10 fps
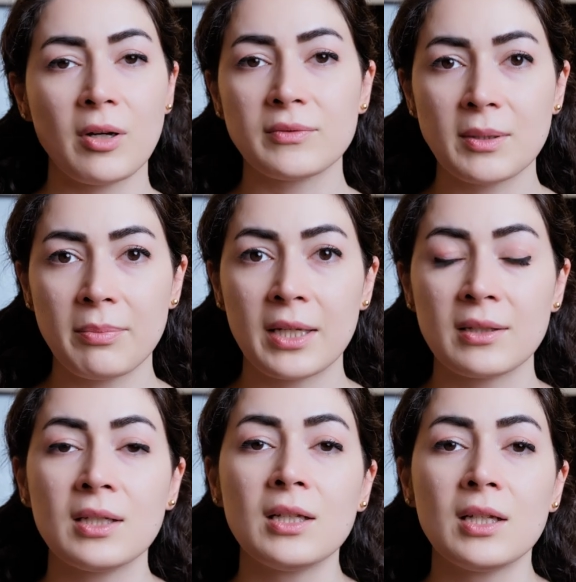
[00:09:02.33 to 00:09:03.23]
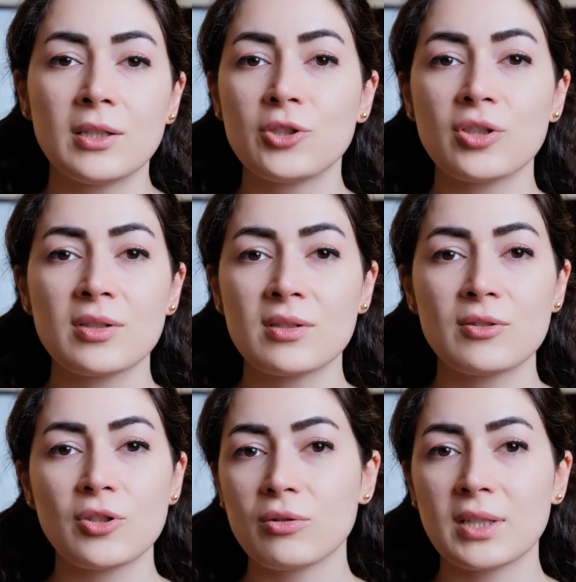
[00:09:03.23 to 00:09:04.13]
of the pain? They just
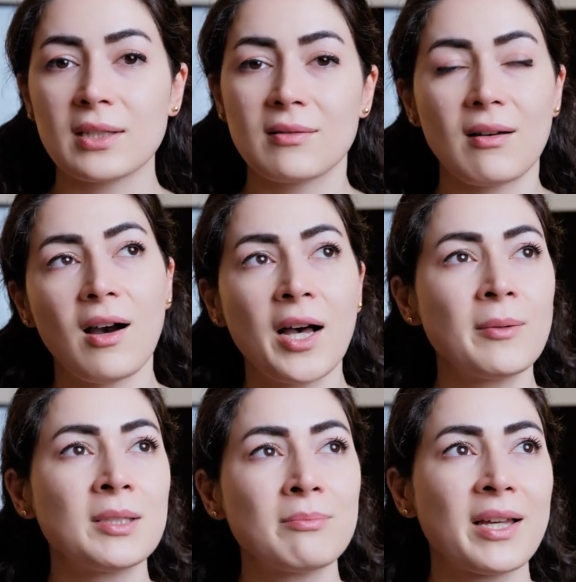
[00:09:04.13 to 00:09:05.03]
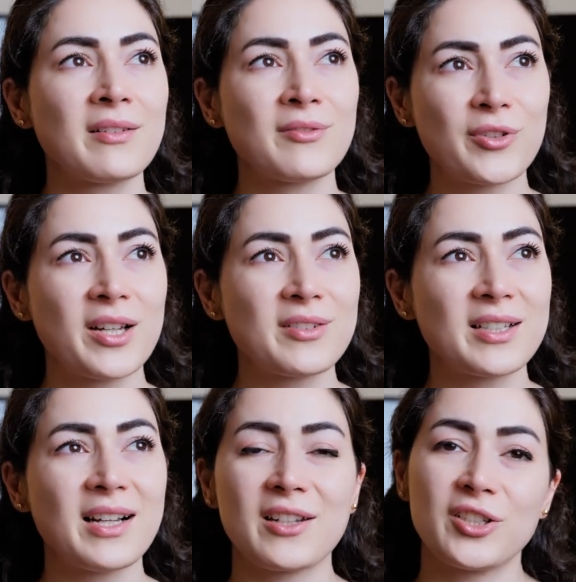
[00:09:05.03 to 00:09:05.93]
know that I'm in pain forever
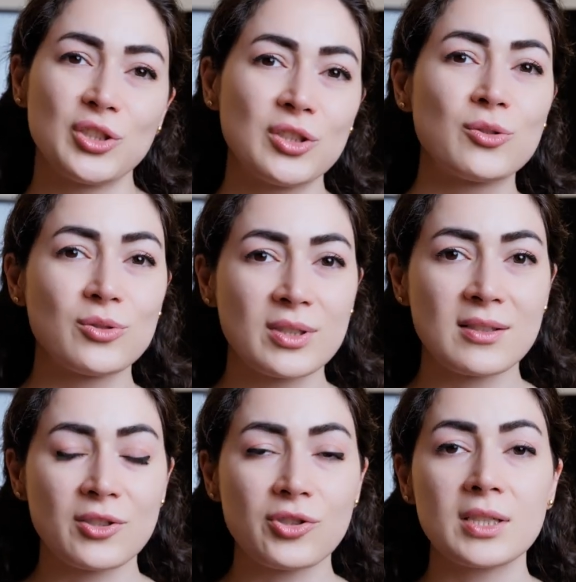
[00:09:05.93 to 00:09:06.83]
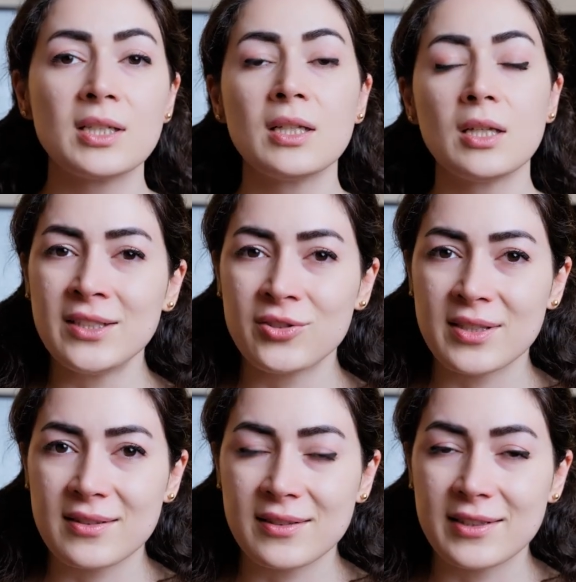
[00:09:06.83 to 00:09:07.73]
and I need to do a surgery.
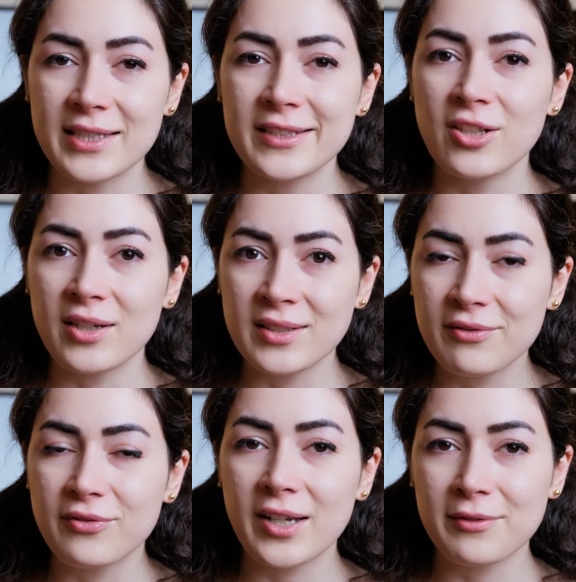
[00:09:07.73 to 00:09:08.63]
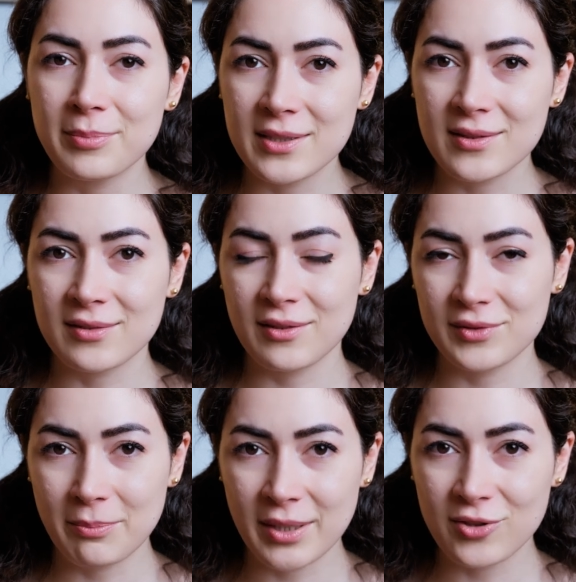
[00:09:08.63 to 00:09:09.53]
Interestingly, 95% of
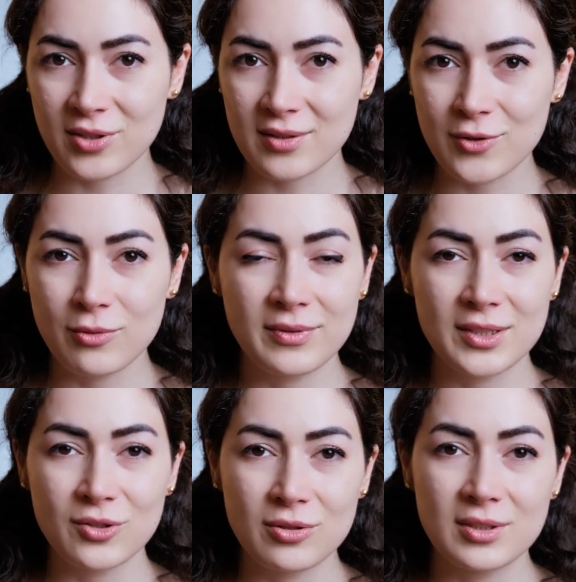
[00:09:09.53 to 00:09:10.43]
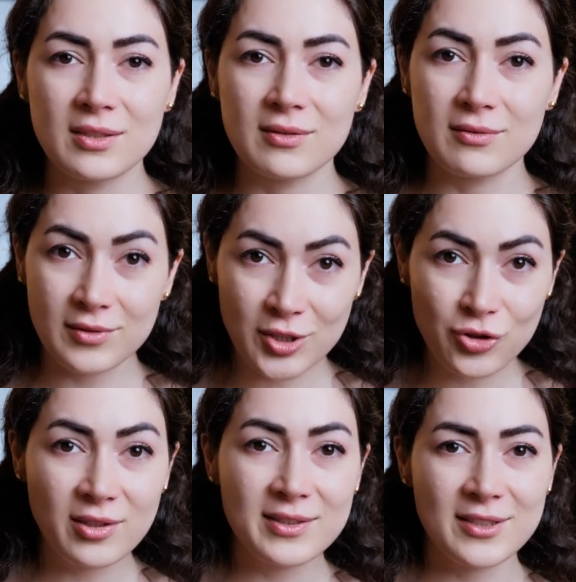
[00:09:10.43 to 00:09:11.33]
the patients who went through this
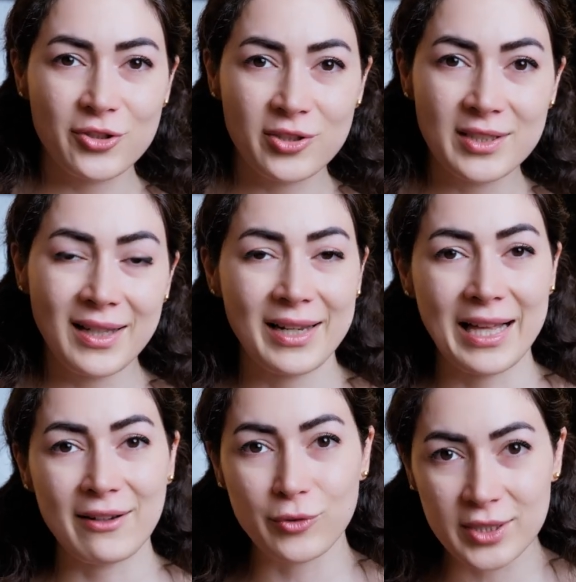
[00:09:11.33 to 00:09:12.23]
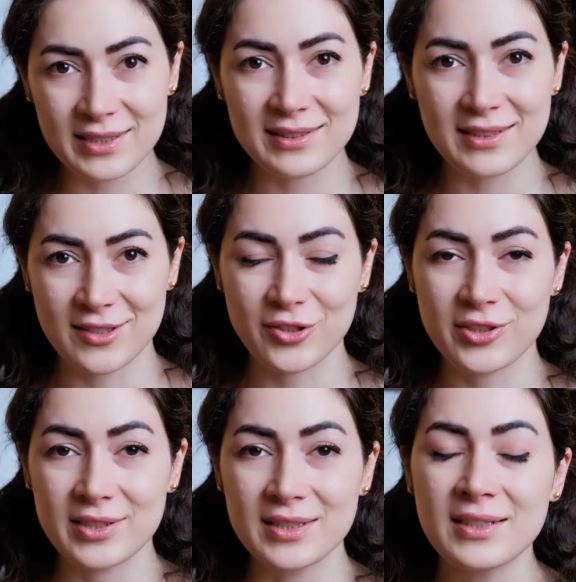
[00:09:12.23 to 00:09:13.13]
virtual surgery and avoided the
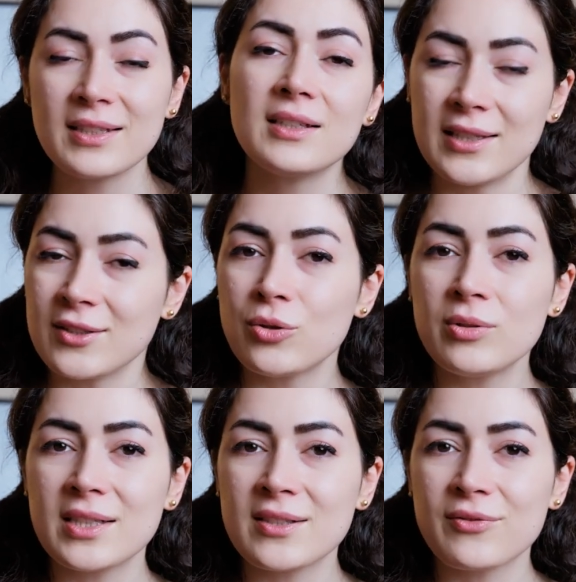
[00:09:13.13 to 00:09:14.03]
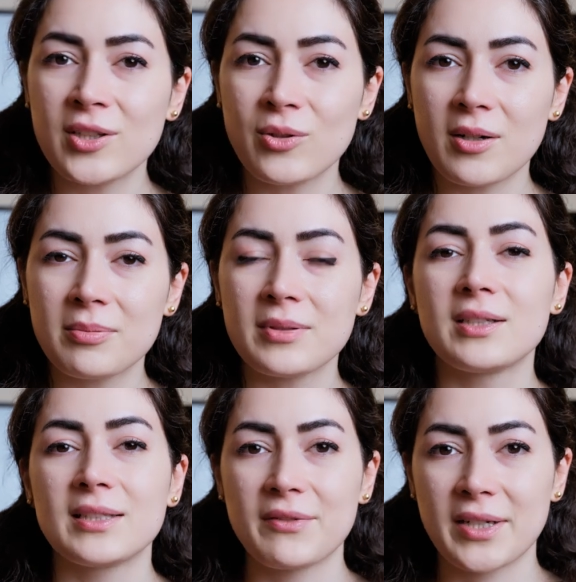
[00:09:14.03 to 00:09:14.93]
surgery, in 2 years follow-up,
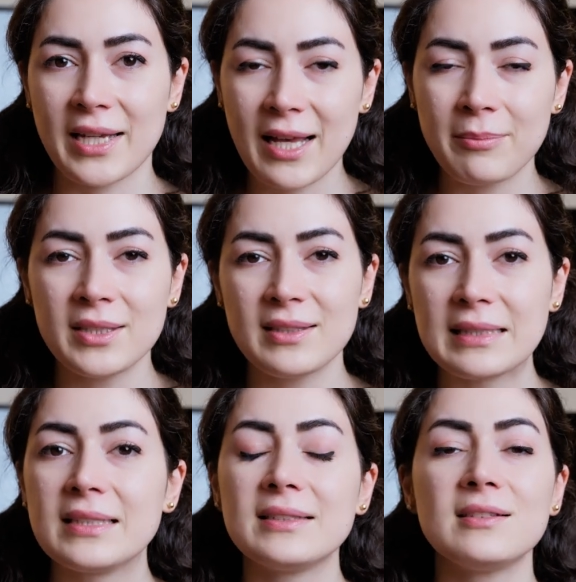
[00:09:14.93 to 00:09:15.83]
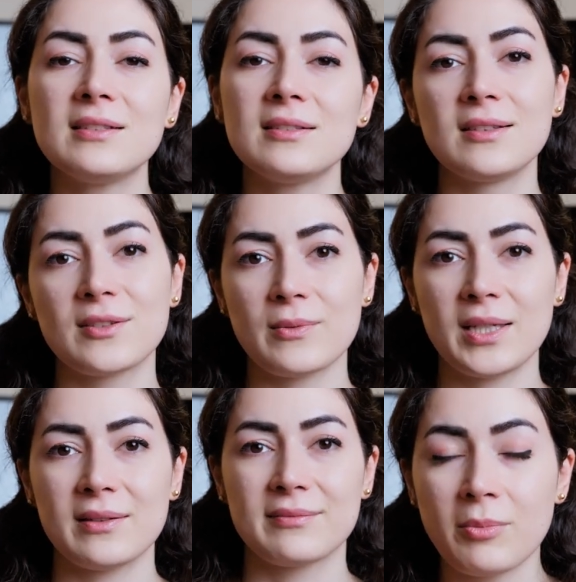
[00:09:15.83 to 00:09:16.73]
they were happy that they did it this
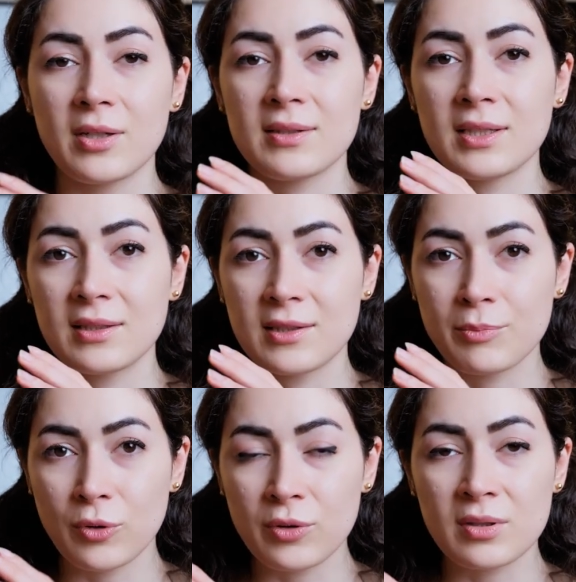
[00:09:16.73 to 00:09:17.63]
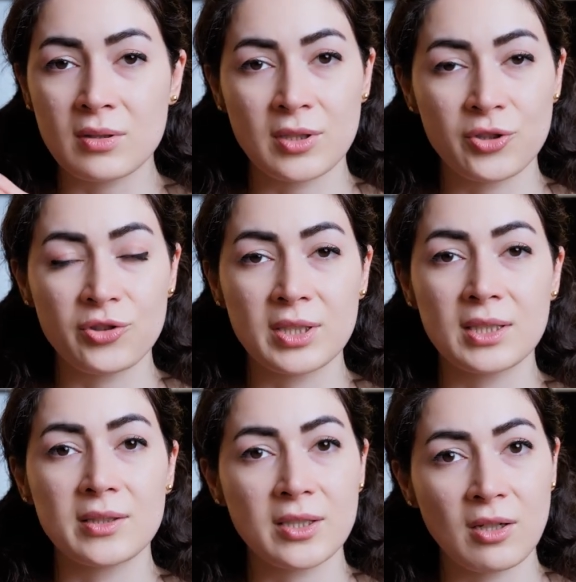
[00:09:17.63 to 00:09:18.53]
way. Because in this
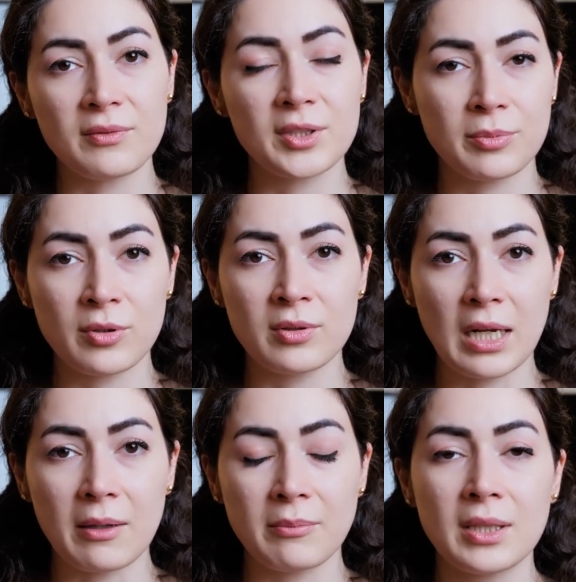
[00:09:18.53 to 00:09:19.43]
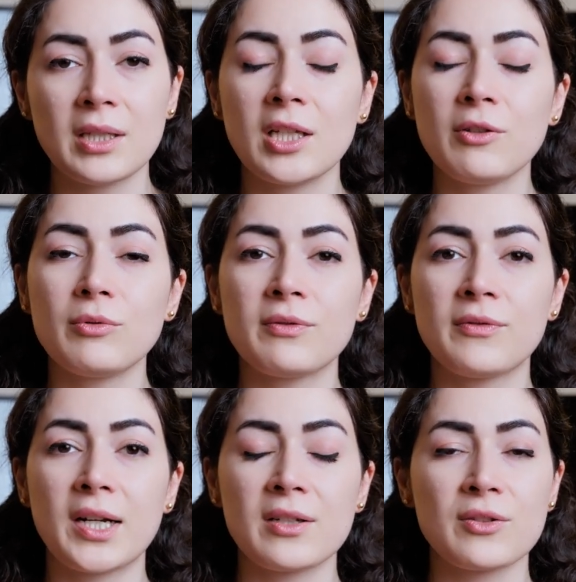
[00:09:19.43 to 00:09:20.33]
post-surgery recovery program, he would
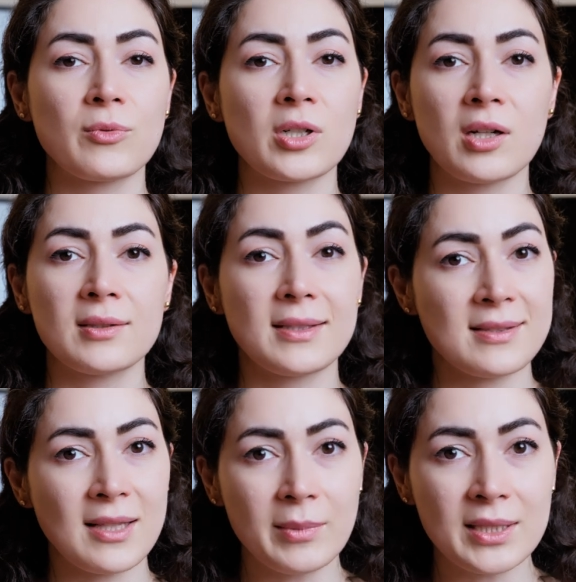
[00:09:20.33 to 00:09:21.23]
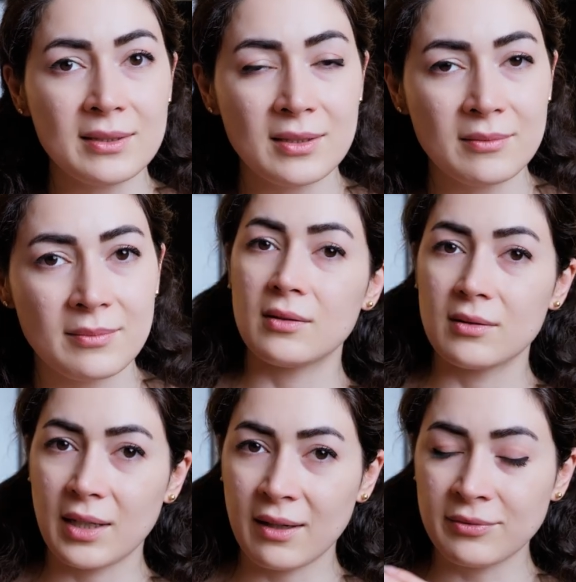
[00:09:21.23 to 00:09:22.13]
first work on the stability,
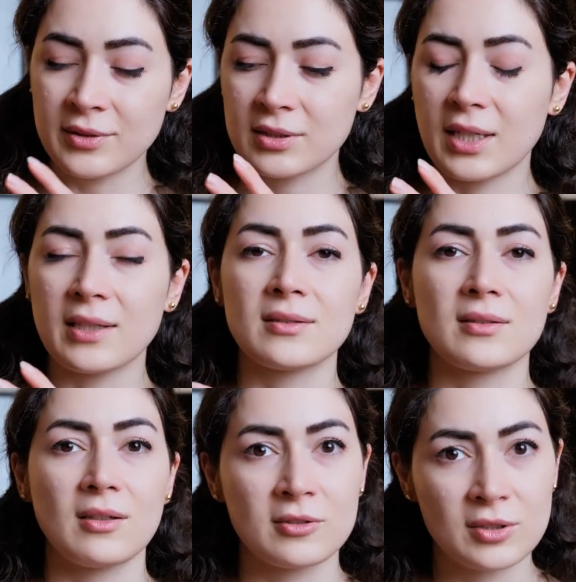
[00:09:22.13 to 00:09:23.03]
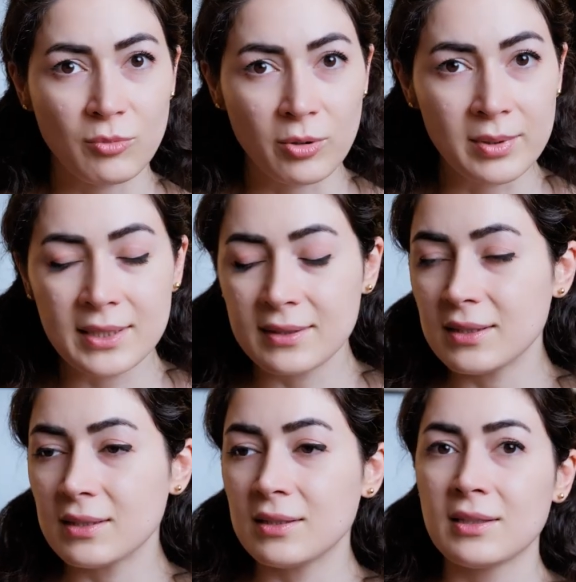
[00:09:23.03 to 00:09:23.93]
after that on the
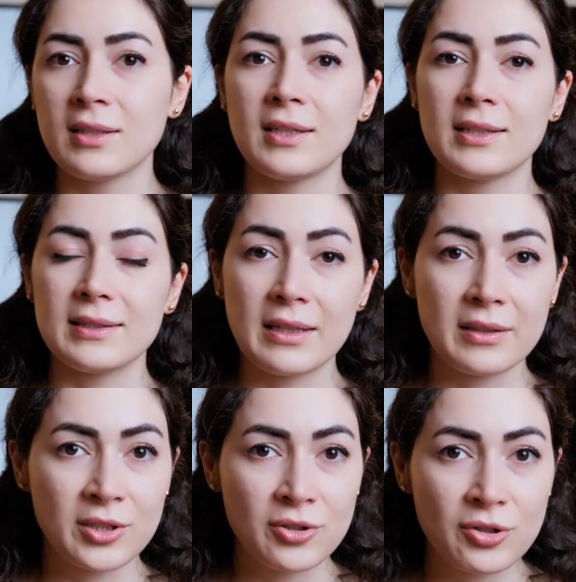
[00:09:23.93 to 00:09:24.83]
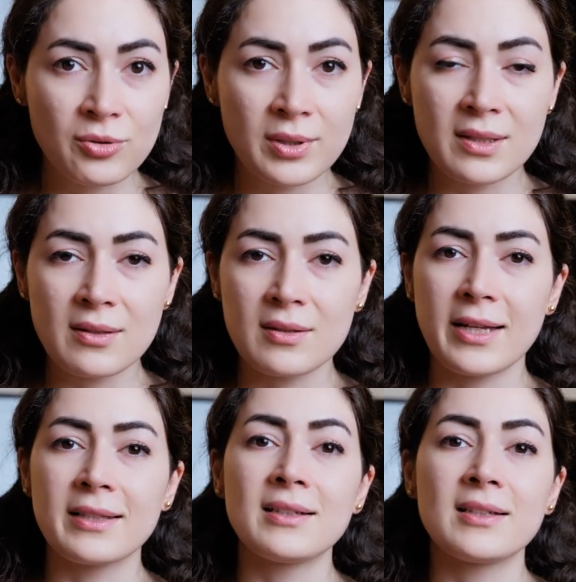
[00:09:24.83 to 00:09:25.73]
mobility, then endurance,
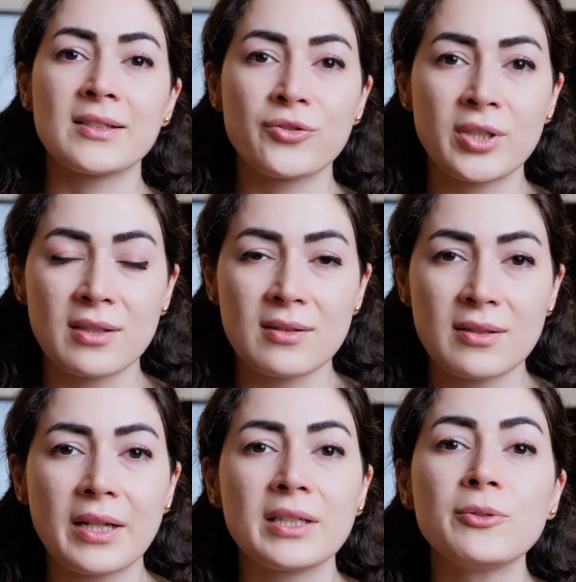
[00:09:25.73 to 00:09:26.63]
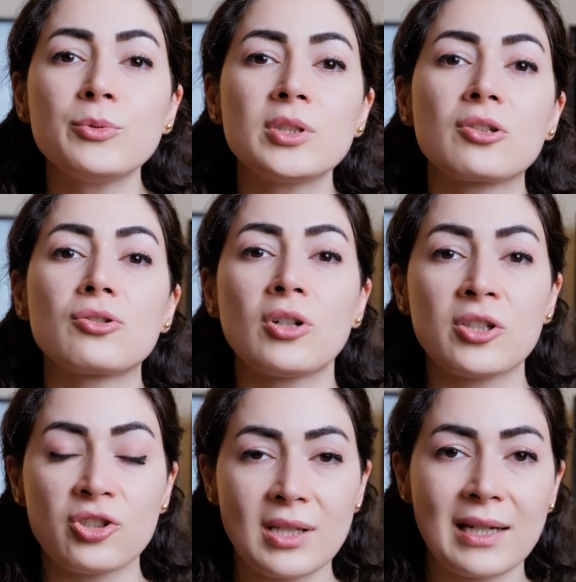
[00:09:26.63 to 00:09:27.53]
and then strength. And he wouldn't
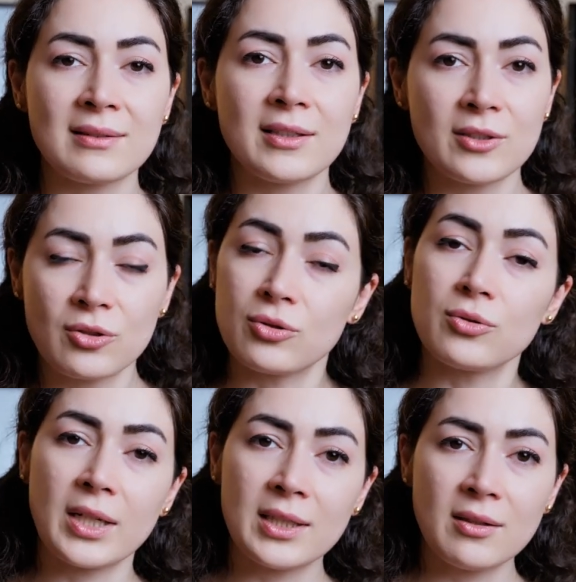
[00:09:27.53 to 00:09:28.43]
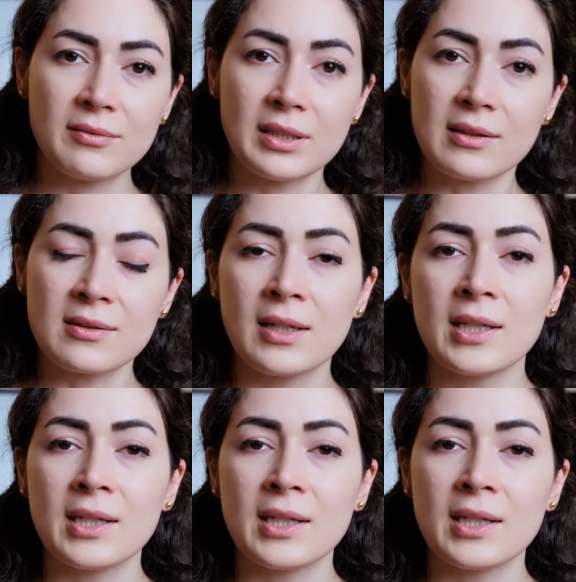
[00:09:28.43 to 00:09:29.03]
rush the athlete to do any of these.